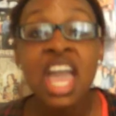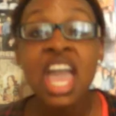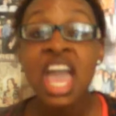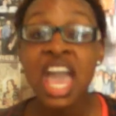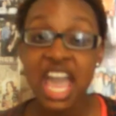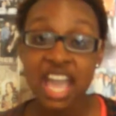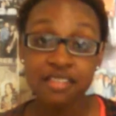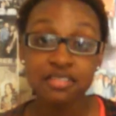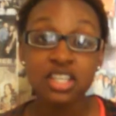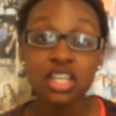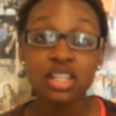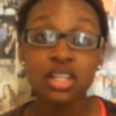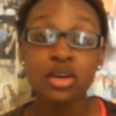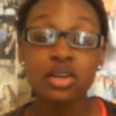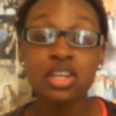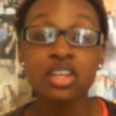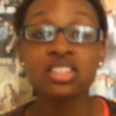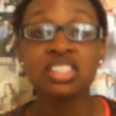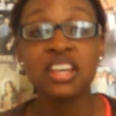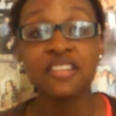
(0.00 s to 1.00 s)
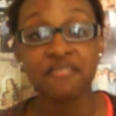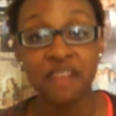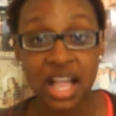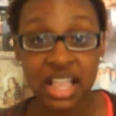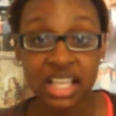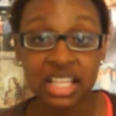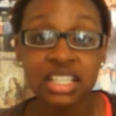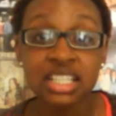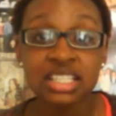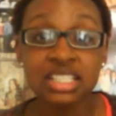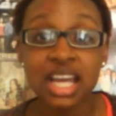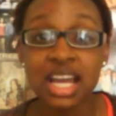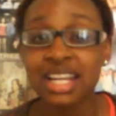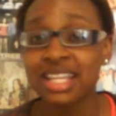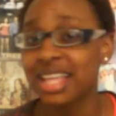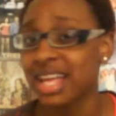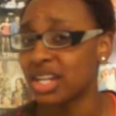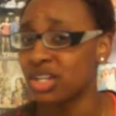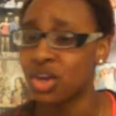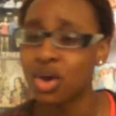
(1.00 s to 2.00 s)
18 long years they finally decided
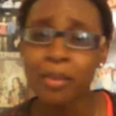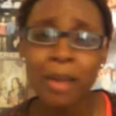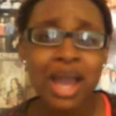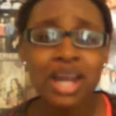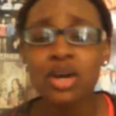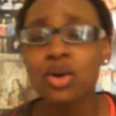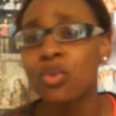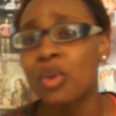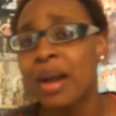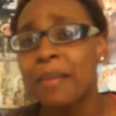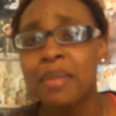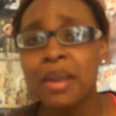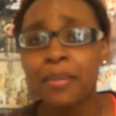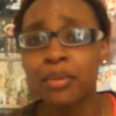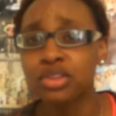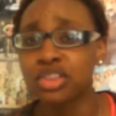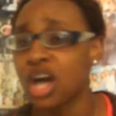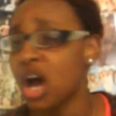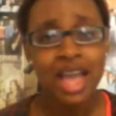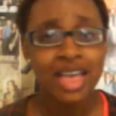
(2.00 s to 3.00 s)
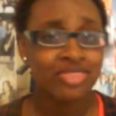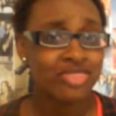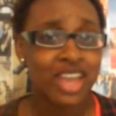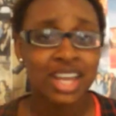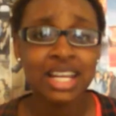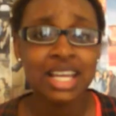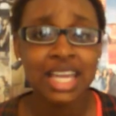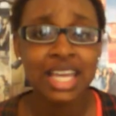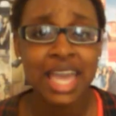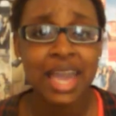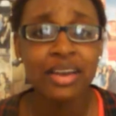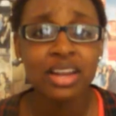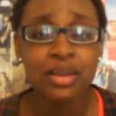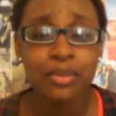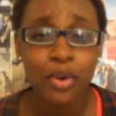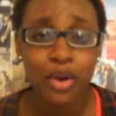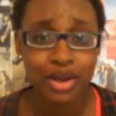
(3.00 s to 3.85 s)
that no matter what people thought, they didn't care anymore.